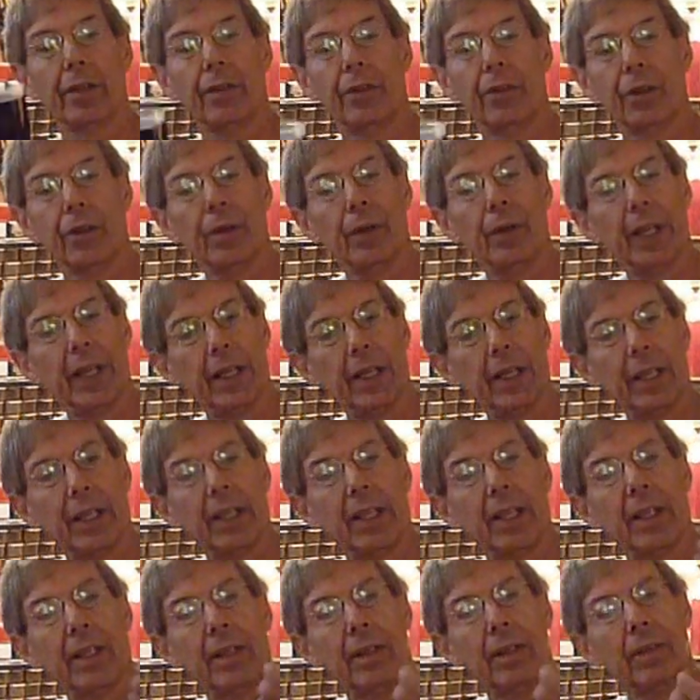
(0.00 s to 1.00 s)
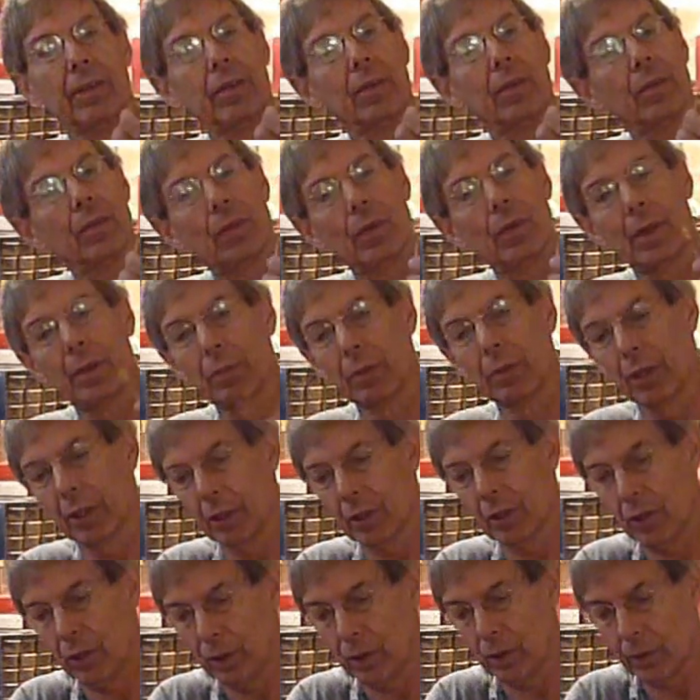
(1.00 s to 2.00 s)
They're hitting what I'm going
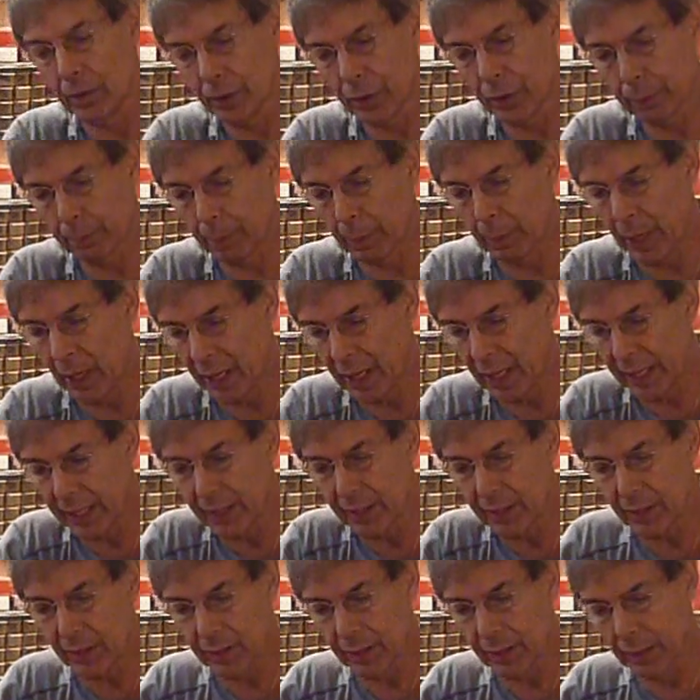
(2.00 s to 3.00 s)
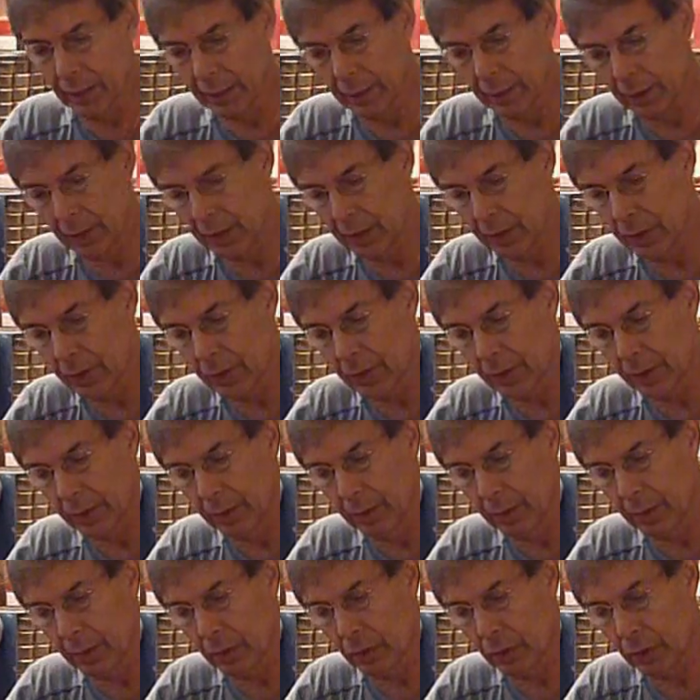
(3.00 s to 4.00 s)
to call spines, these
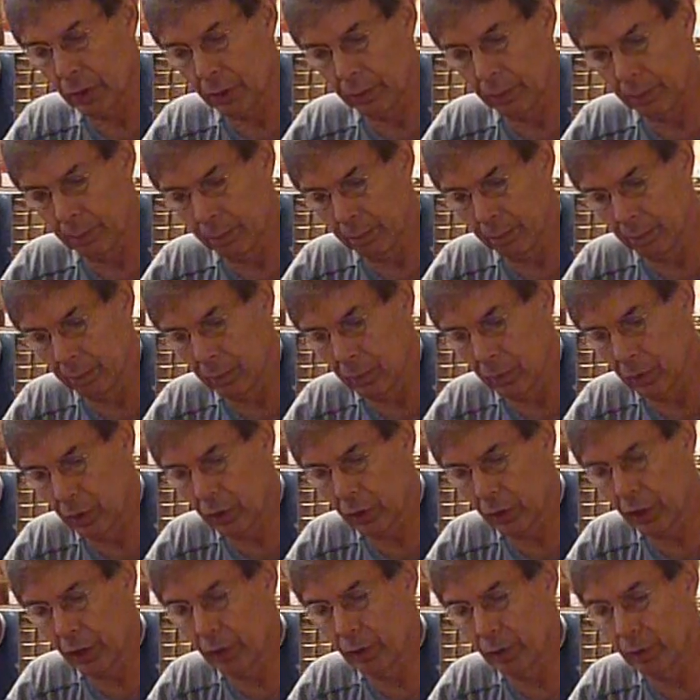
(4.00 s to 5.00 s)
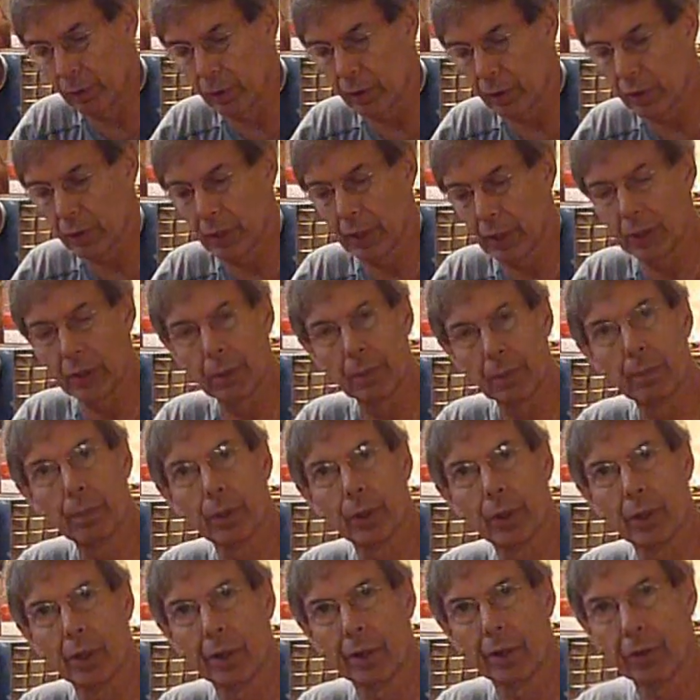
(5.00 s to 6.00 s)
skewers that you
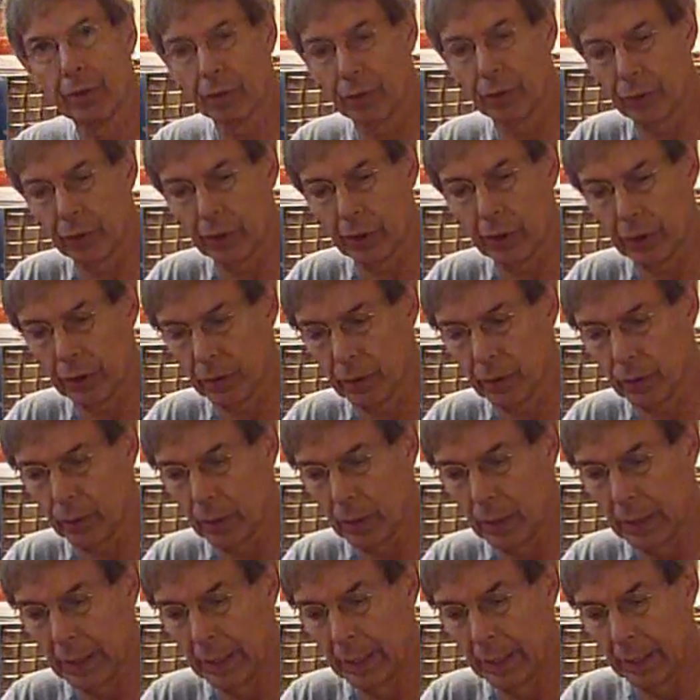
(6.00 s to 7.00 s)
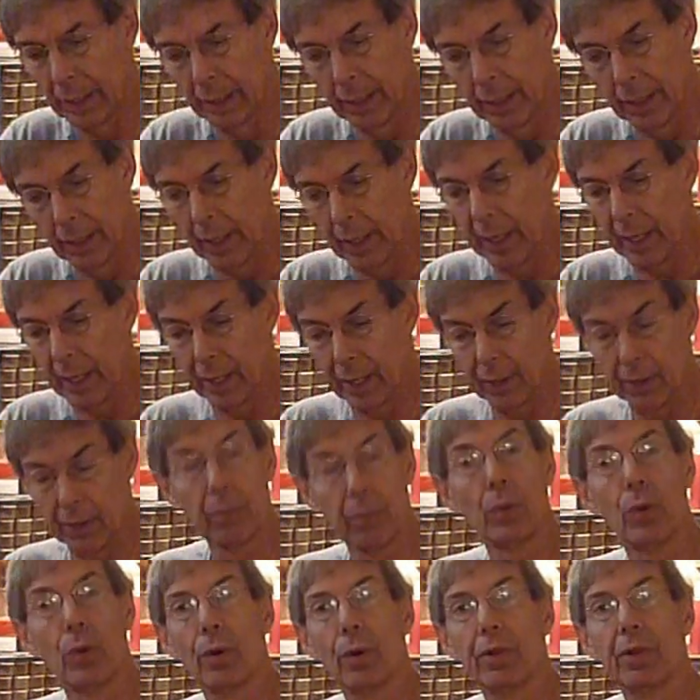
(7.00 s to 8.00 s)
put on through the hole. And
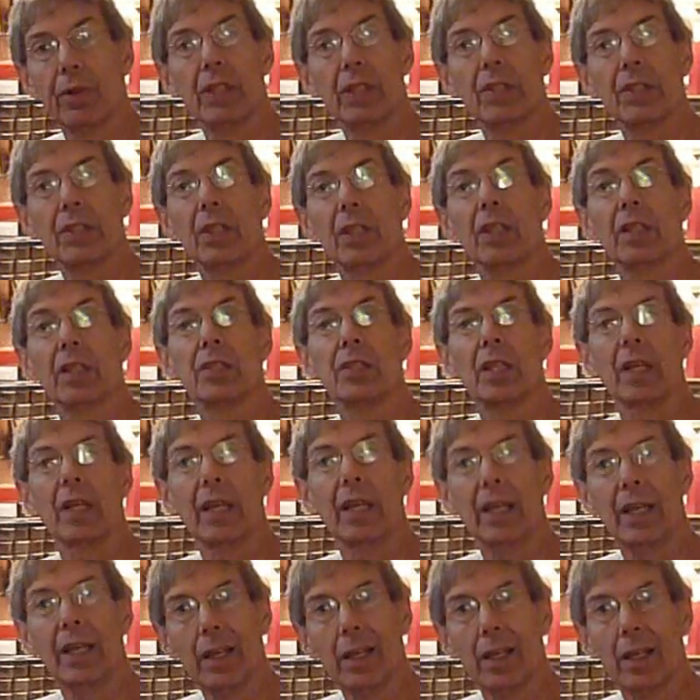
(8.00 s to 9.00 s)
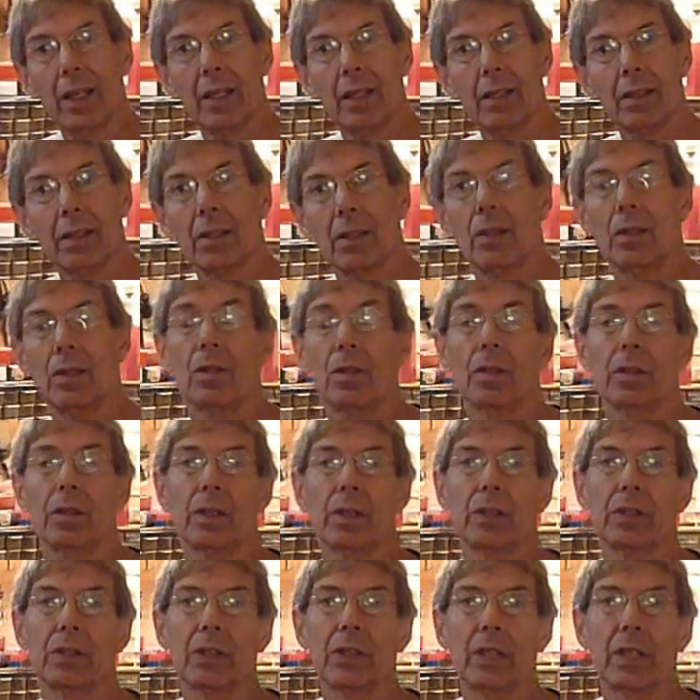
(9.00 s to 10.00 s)
the more of these things they hit, the
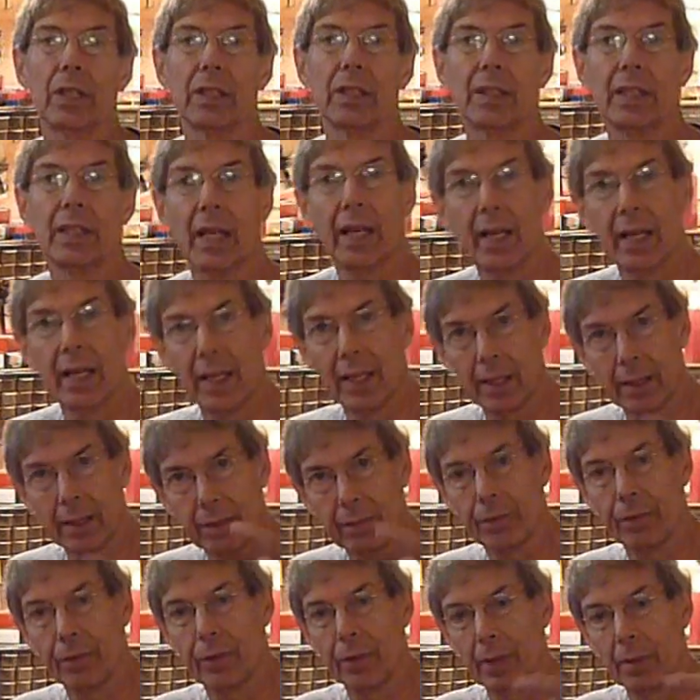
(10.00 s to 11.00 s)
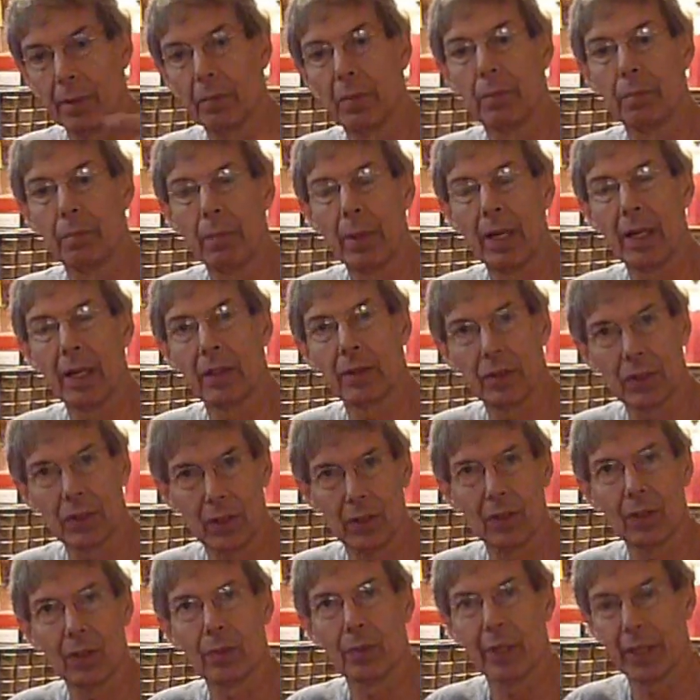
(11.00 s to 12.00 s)
longer it's going to take for them to bounce
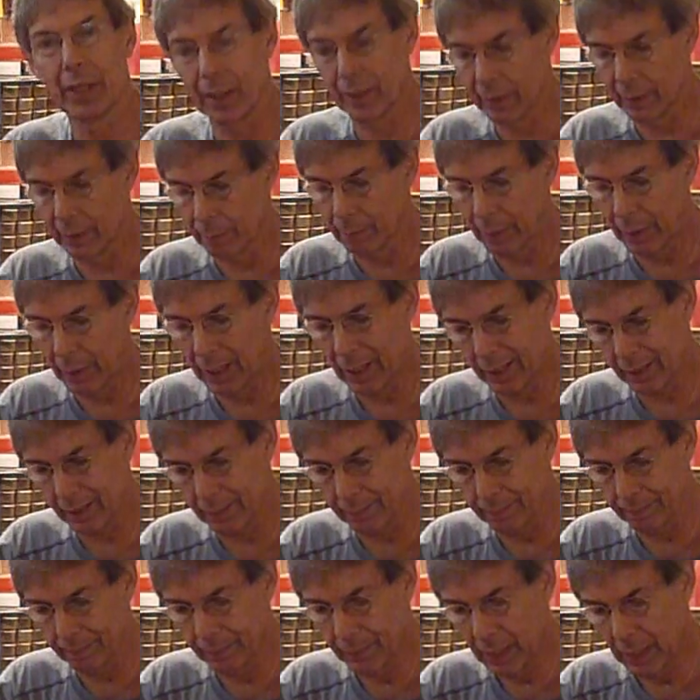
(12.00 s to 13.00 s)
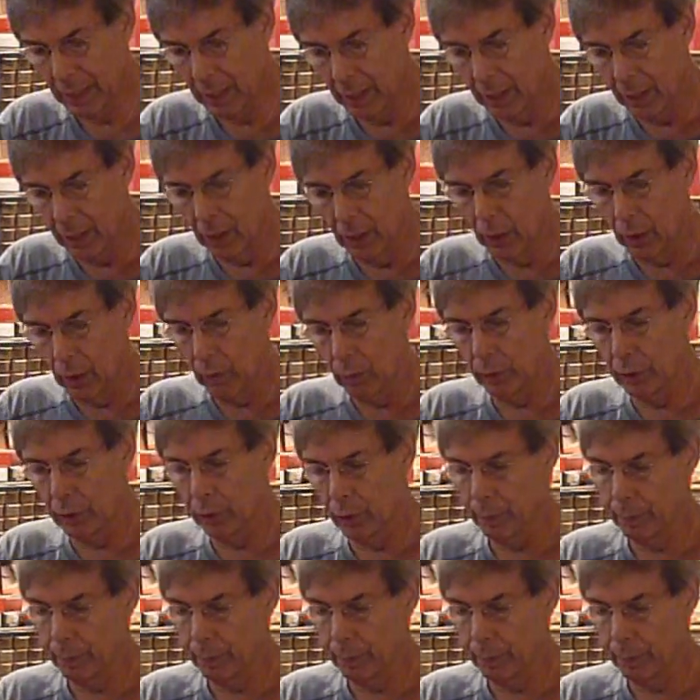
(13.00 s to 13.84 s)
all the way to the bottom. When